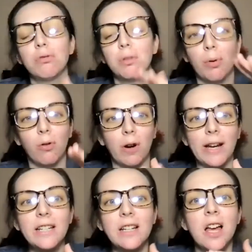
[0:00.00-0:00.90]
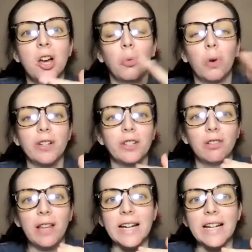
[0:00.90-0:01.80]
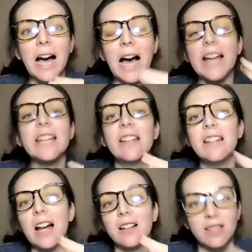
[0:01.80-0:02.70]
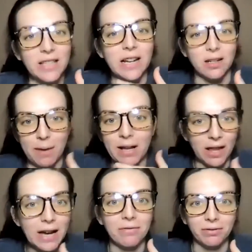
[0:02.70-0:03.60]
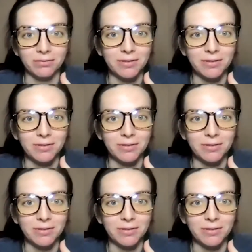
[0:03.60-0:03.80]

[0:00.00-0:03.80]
to a point where you're like, I cannot stand my life.